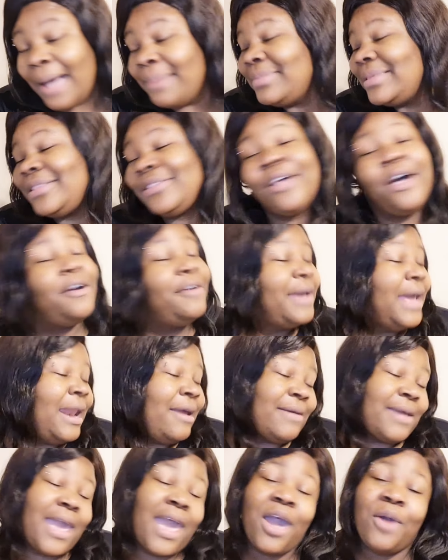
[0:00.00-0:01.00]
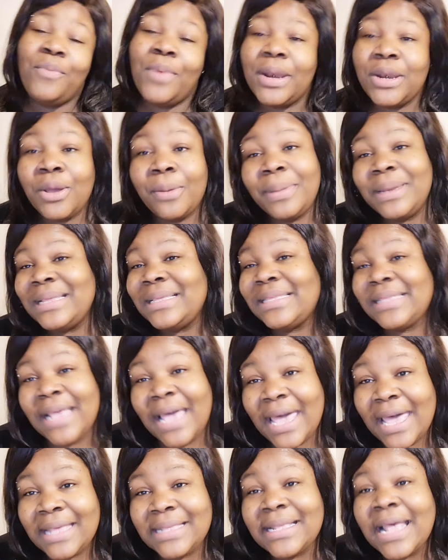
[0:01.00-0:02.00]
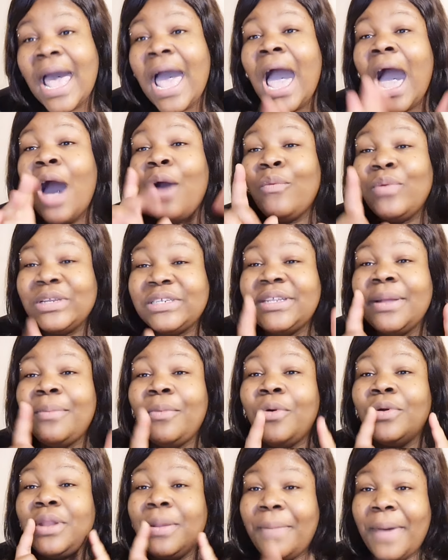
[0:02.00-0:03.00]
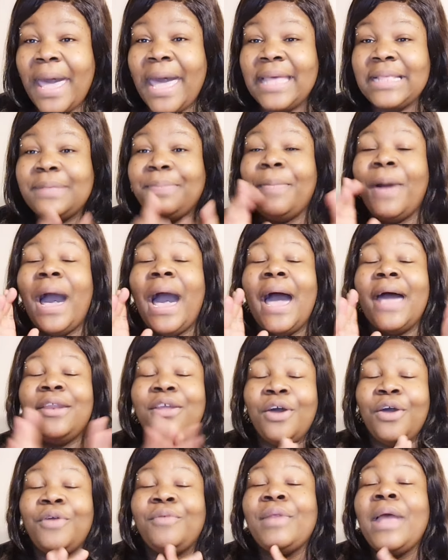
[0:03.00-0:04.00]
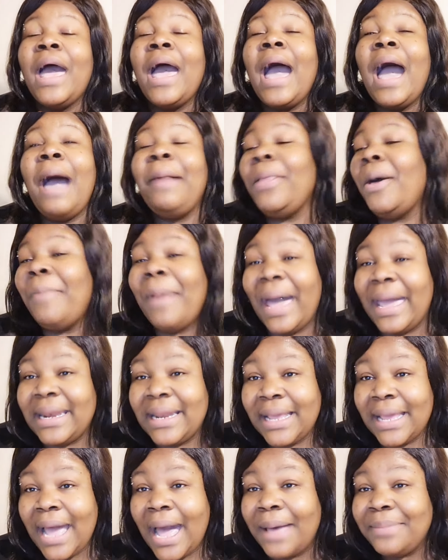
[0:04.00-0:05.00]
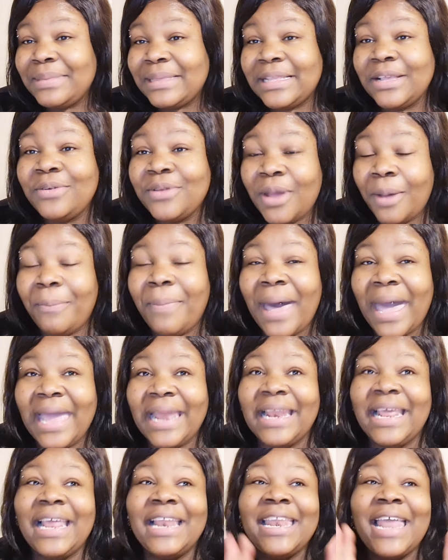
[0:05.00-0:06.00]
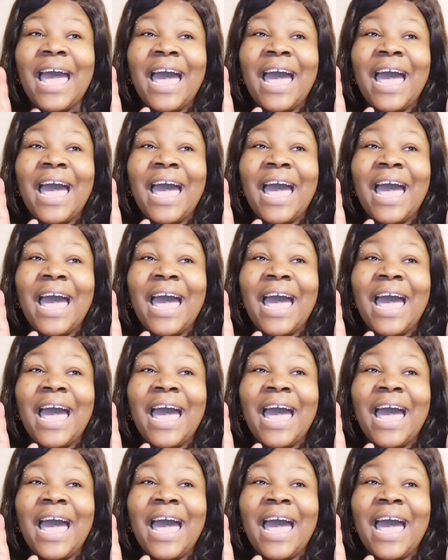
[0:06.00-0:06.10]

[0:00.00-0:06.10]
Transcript: I'm sorry. I don't care what nobody says. I wish them all the best, but I'm not buying it. I'm still not buying it.